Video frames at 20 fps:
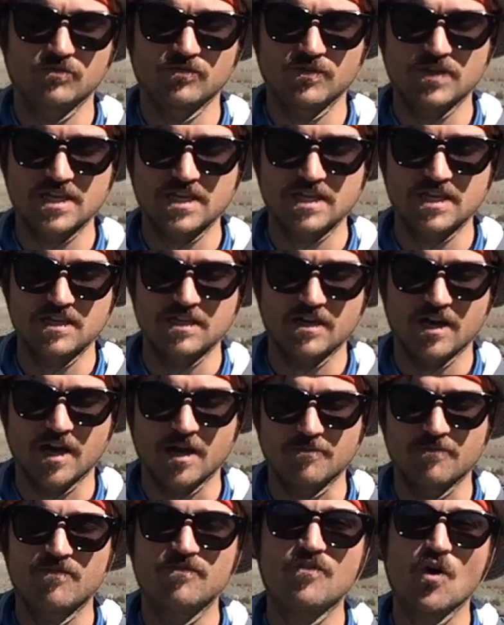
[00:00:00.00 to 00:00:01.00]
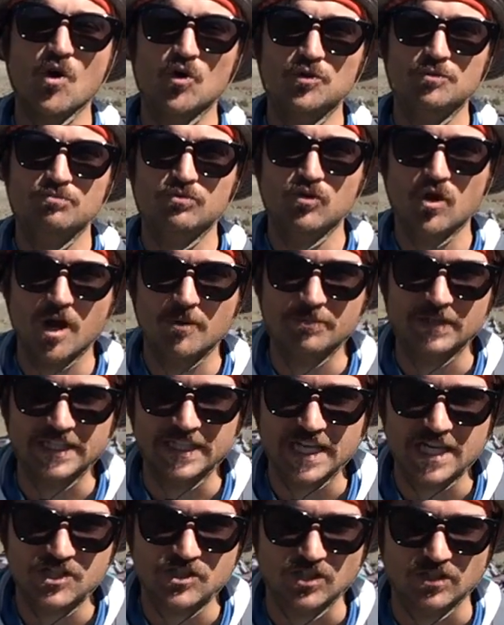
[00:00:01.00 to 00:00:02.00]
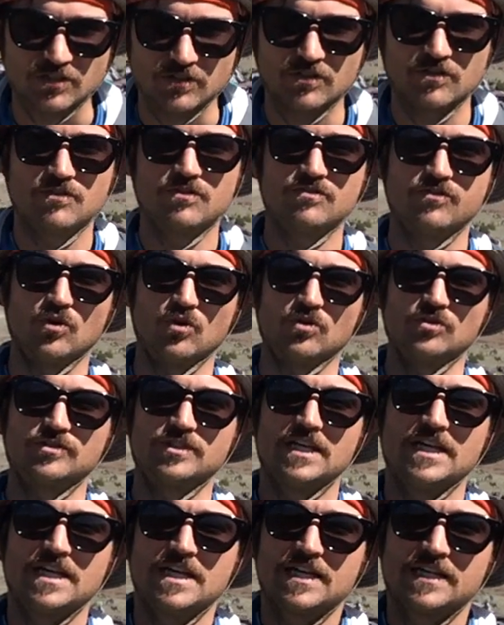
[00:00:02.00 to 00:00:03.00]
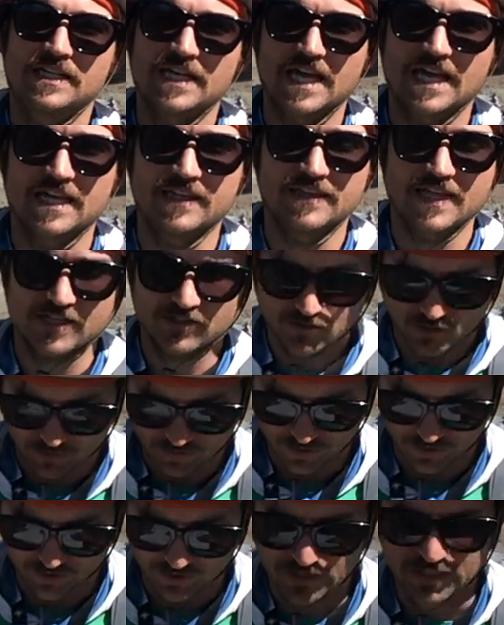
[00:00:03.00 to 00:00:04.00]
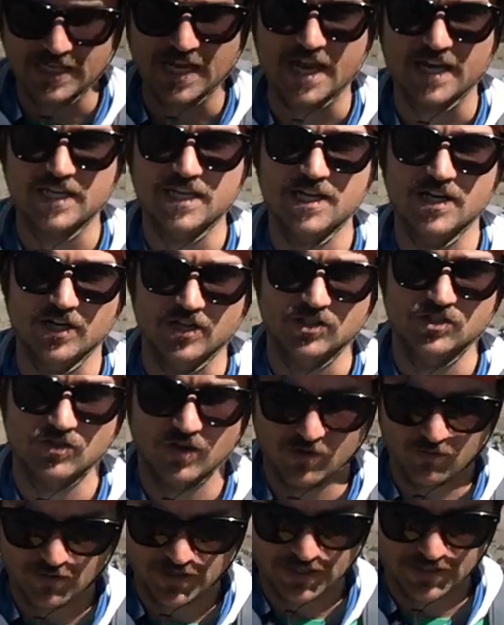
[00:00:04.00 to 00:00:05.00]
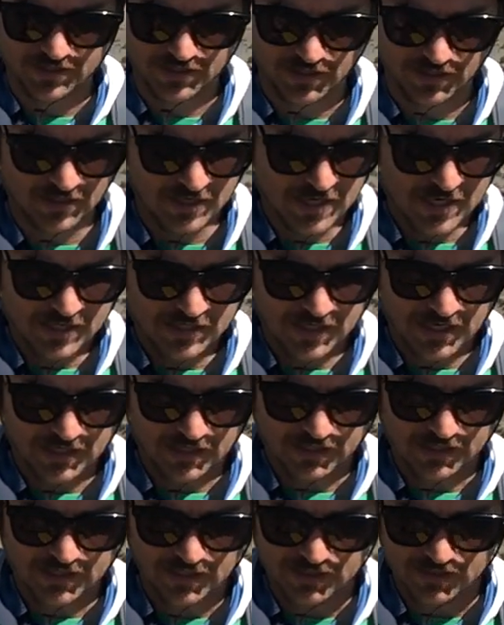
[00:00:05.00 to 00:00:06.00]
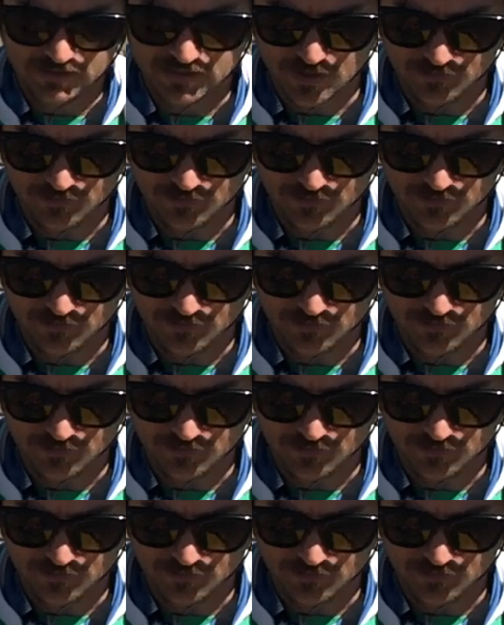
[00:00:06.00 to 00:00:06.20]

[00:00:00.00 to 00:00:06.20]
the fault propagation fold. Okay, and that's what we're looking at here. So I wanted to kind of get us